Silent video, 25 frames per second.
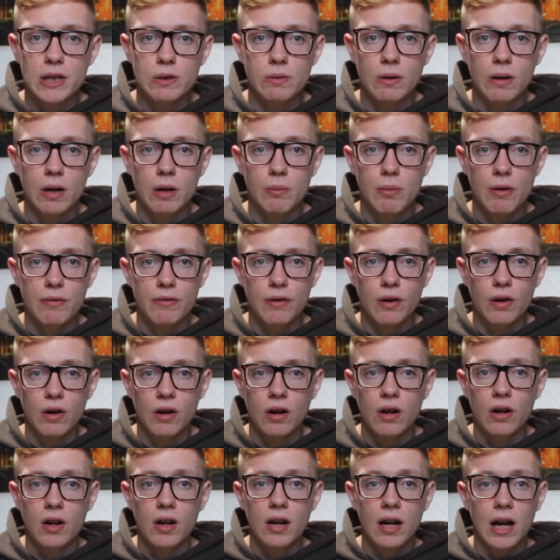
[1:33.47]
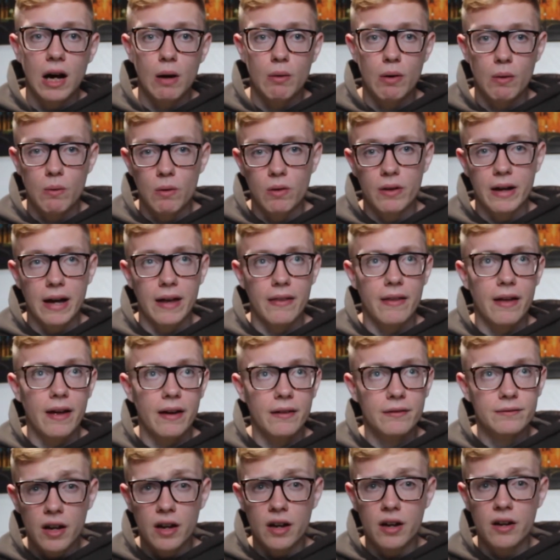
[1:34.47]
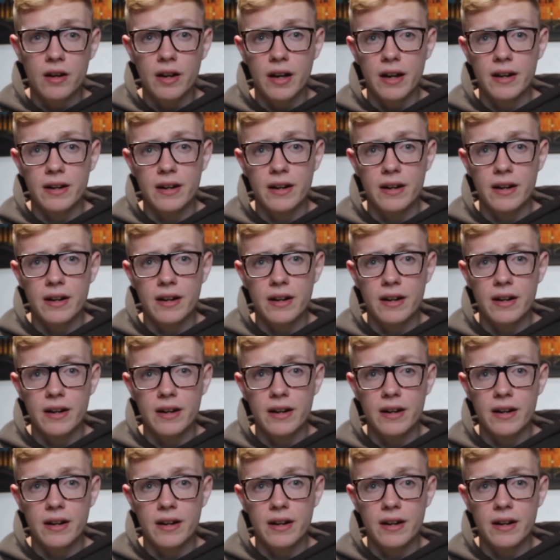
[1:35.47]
to where we were before, and we will get there. And